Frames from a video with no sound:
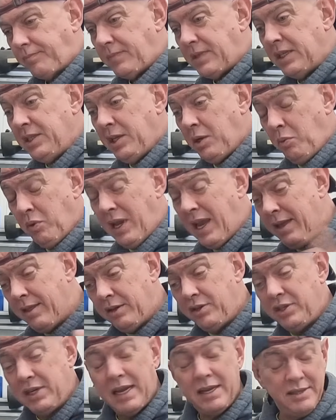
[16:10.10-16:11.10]
So we'll get
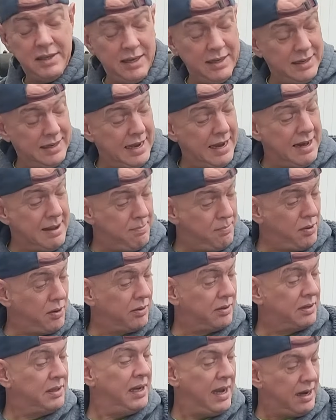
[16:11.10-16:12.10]
the jets in, get it
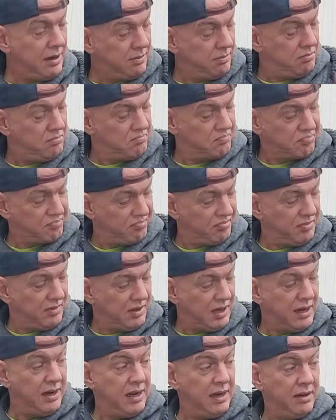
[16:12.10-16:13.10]
booked in,
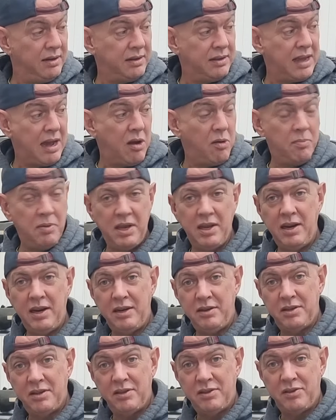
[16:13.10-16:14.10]
and then that'll be an
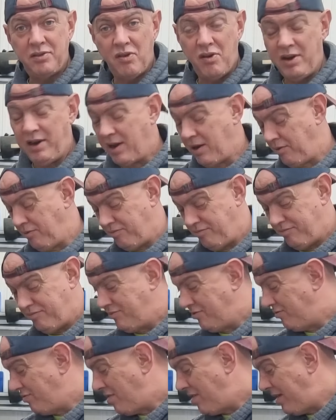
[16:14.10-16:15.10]
end to the dyno.
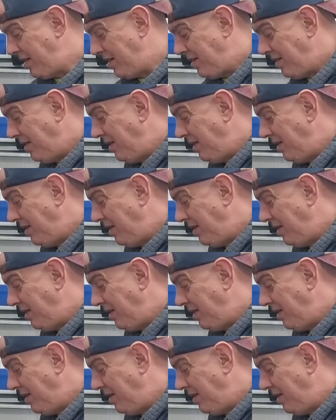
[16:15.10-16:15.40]
All right.